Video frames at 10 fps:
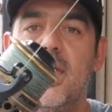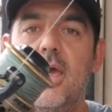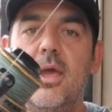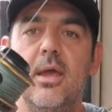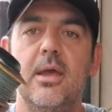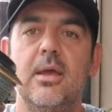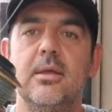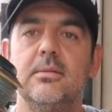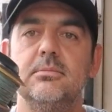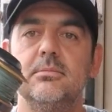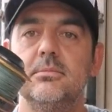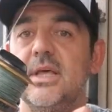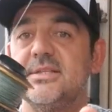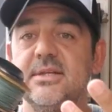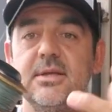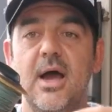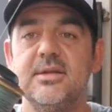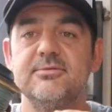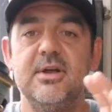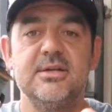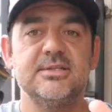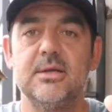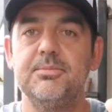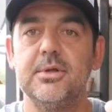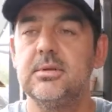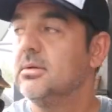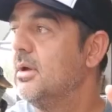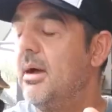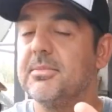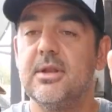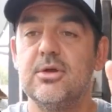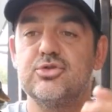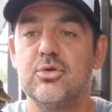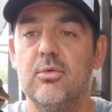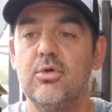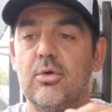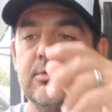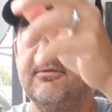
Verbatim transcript: And that's it, guys, very simple. I'm gonna show you on the